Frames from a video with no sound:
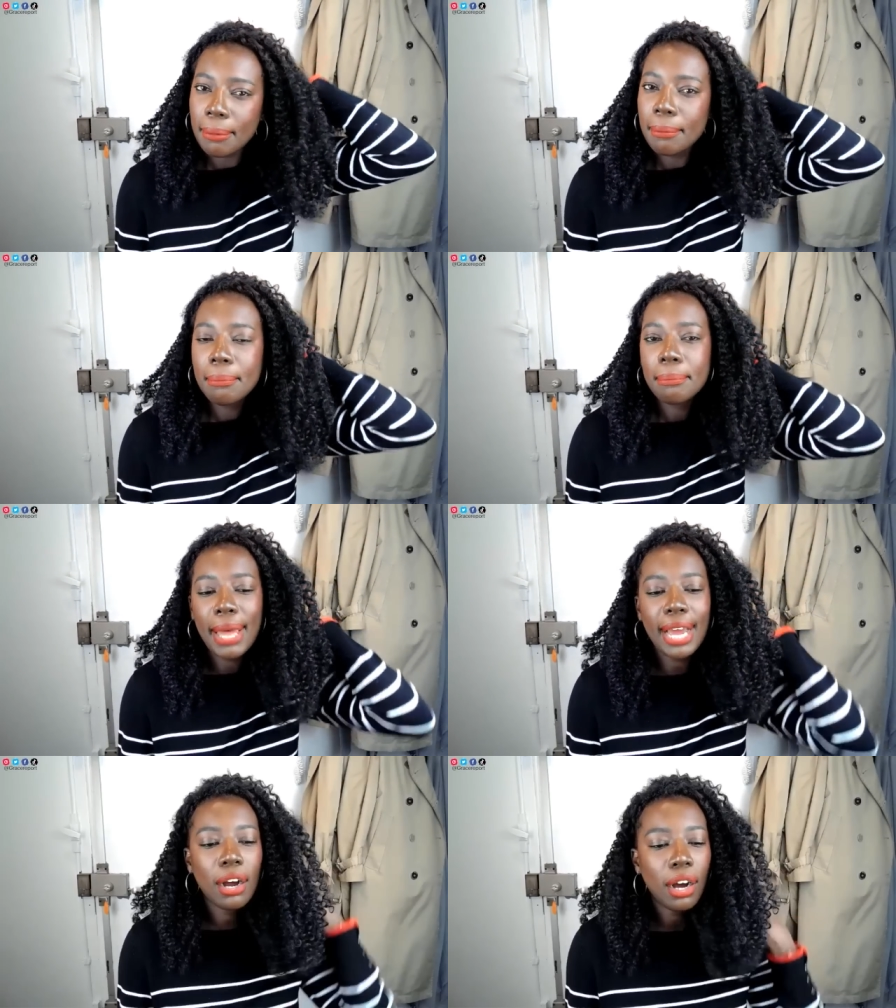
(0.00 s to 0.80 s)

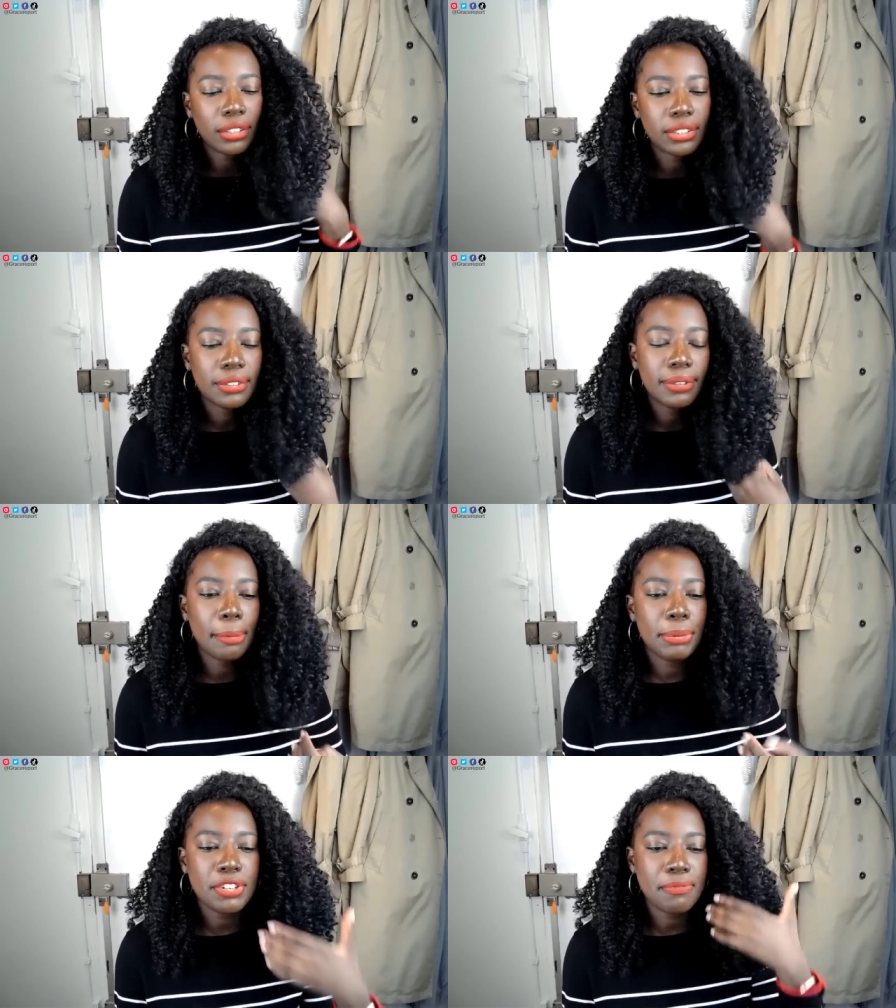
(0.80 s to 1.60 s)
Matt calls,
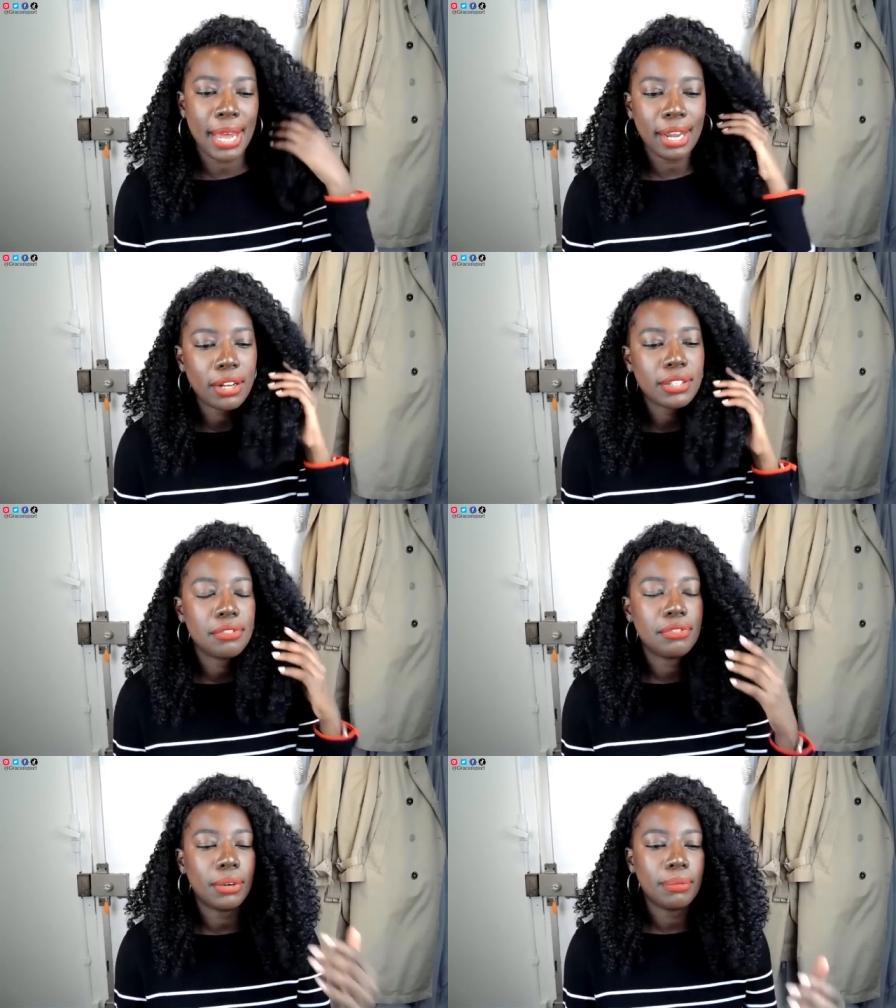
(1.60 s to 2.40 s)
abusive Matt calls on the
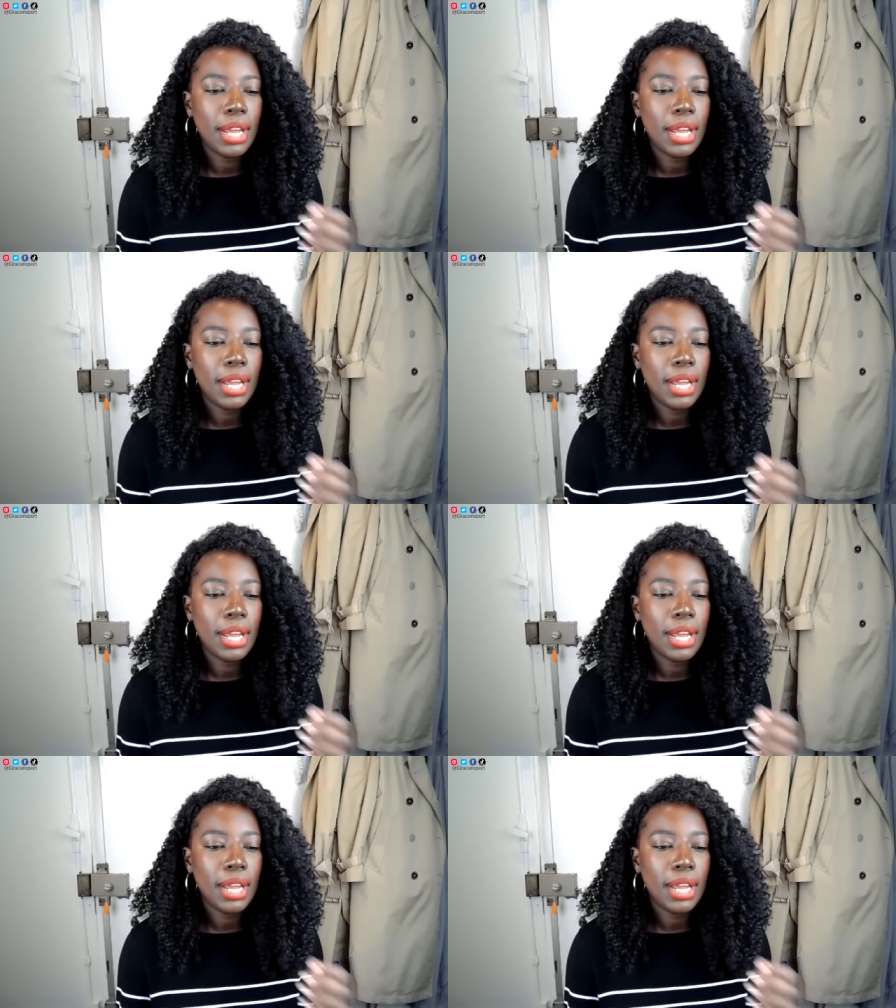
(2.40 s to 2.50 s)
phone.